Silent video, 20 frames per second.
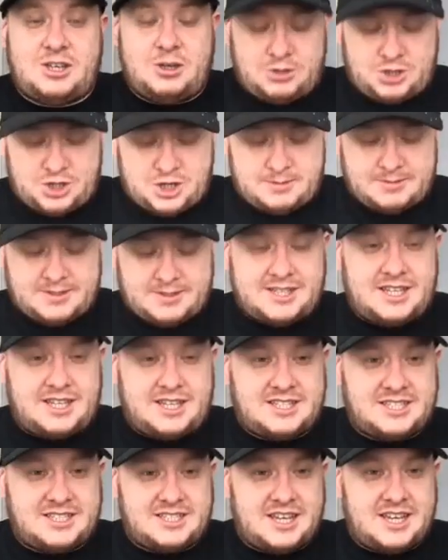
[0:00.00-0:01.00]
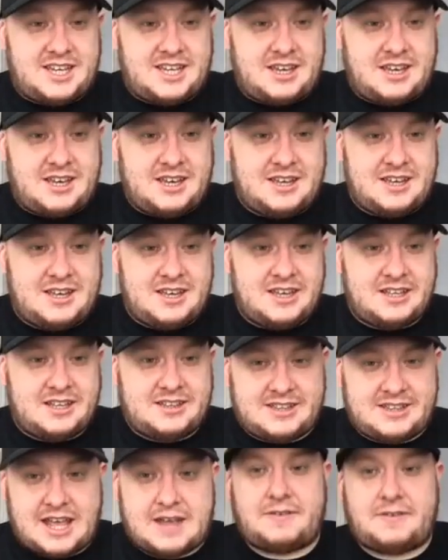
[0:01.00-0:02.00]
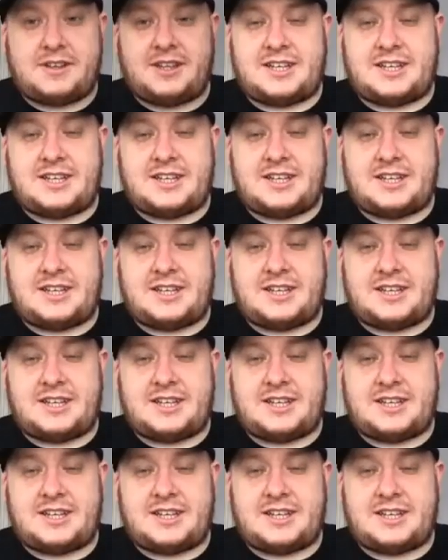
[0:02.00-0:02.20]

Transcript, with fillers: you chirps in Lizzie C. Definitely,